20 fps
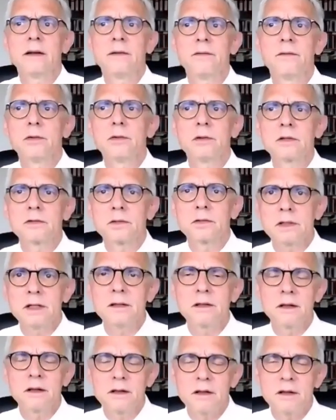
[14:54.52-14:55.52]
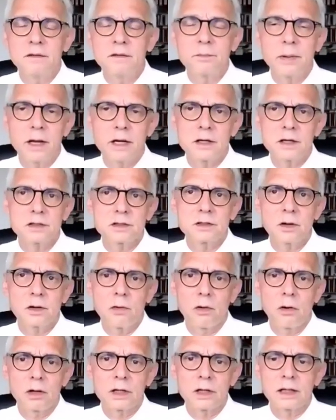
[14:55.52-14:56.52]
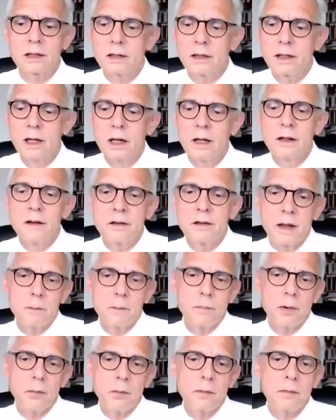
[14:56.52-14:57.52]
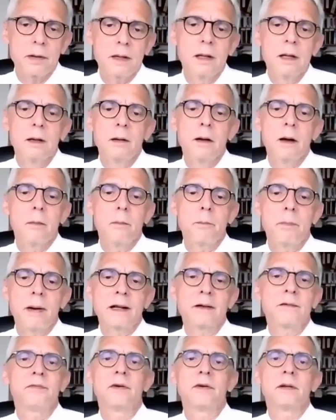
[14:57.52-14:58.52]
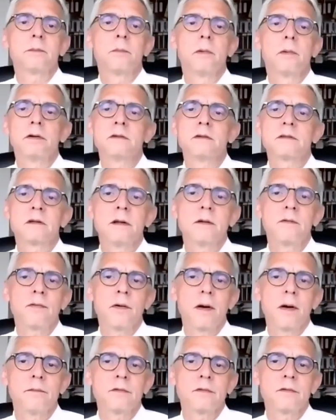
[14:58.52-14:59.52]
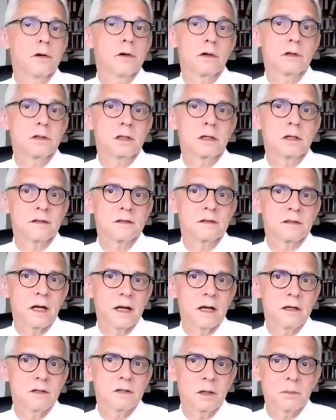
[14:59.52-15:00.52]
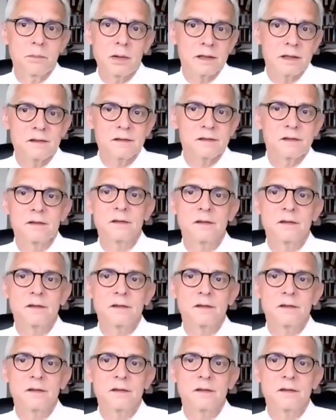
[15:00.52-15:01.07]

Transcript: And if you treat these patients accordingly, they probably uh, benefit mostly from the surgical staging, but